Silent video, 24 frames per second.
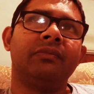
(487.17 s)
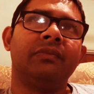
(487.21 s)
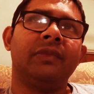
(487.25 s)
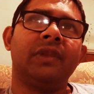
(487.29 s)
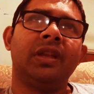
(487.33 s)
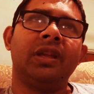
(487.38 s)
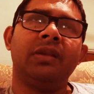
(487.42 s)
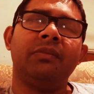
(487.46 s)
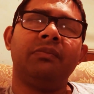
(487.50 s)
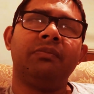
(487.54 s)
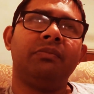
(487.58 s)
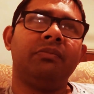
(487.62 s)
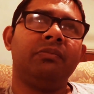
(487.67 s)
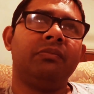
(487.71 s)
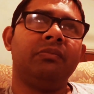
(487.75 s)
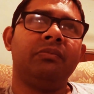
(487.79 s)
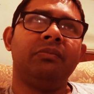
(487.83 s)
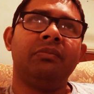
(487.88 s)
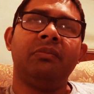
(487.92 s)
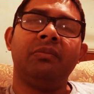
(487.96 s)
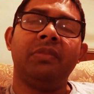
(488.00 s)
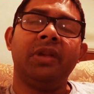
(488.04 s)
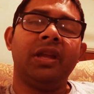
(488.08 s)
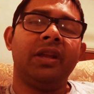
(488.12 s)
I
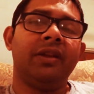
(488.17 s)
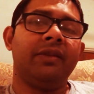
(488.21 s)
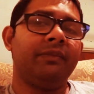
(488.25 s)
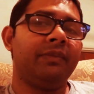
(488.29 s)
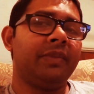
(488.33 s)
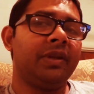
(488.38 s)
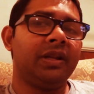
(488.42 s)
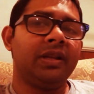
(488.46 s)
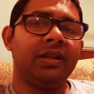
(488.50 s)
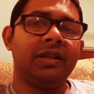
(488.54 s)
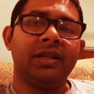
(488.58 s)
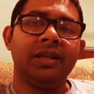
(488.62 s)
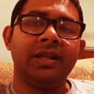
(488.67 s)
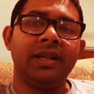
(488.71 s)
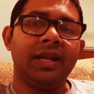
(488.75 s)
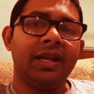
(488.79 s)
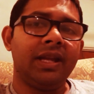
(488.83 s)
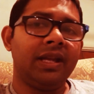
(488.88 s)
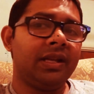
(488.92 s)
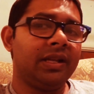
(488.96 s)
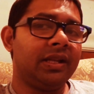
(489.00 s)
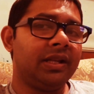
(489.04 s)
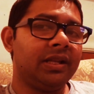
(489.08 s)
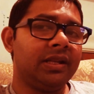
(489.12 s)
may have been in the
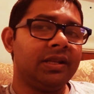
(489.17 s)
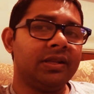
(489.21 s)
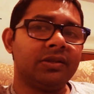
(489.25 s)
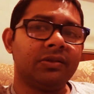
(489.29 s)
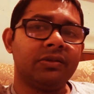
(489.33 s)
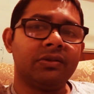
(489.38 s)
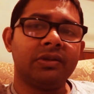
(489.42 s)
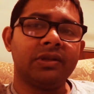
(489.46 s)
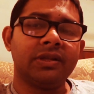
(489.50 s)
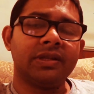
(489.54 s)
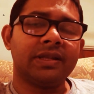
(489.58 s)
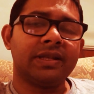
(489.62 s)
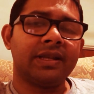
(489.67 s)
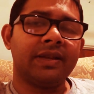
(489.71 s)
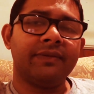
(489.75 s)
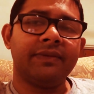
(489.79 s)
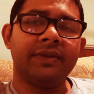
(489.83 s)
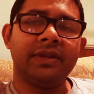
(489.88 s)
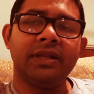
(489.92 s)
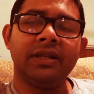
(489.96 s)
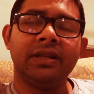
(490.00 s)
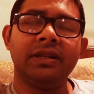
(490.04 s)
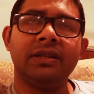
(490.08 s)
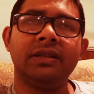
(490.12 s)
80s or the
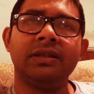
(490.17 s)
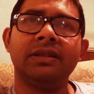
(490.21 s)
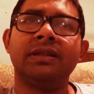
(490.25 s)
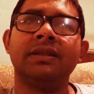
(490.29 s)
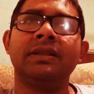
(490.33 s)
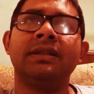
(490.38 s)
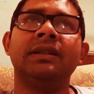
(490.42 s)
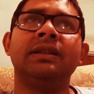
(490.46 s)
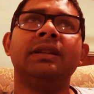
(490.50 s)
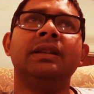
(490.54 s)
70s.